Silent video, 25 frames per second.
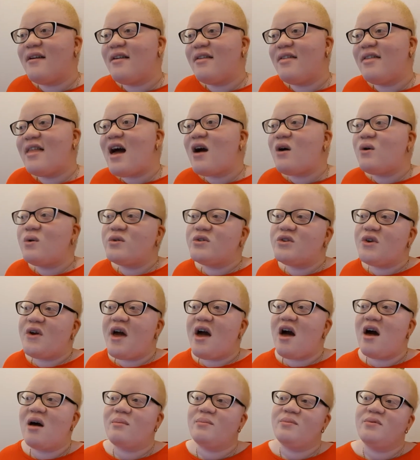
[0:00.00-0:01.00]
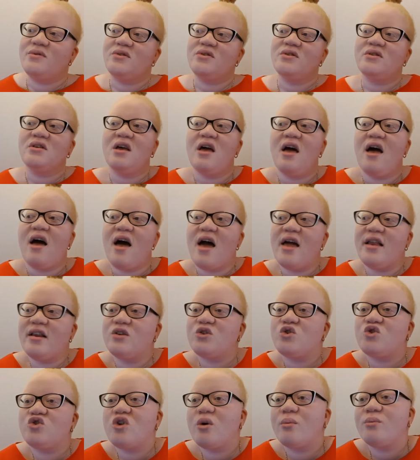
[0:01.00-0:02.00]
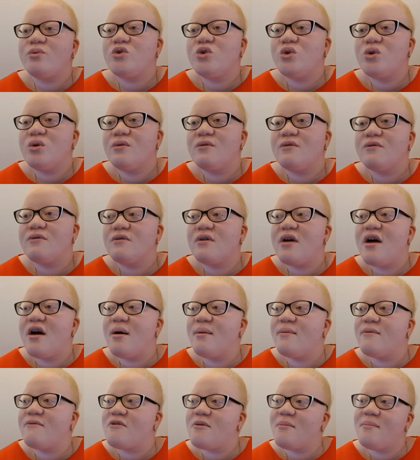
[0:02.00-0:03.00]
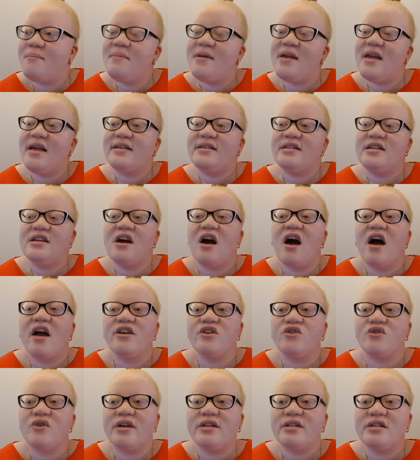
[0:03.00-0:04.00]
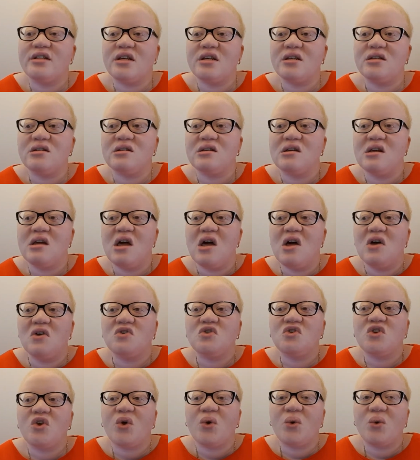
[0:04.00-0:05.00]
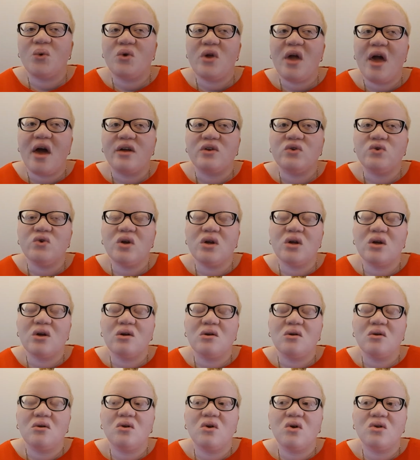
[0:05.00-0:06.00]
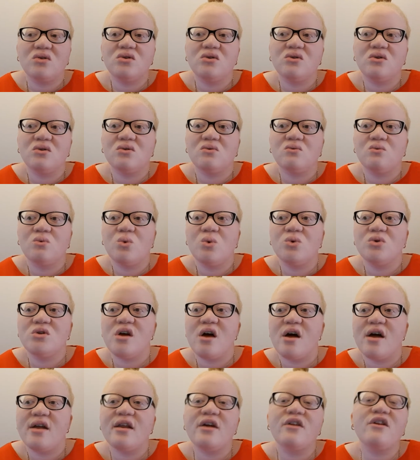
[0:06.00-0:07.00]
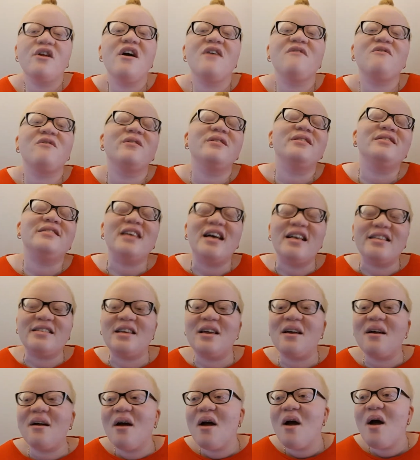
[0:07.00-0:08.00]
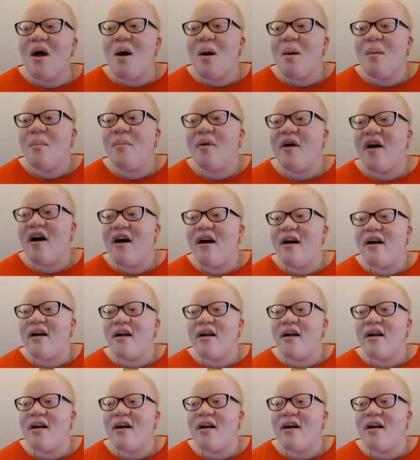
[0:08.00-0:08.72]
That also helps, and it stops you from being dehydrated. So yeah, drink lots and lots of water. And I know everyone says it, but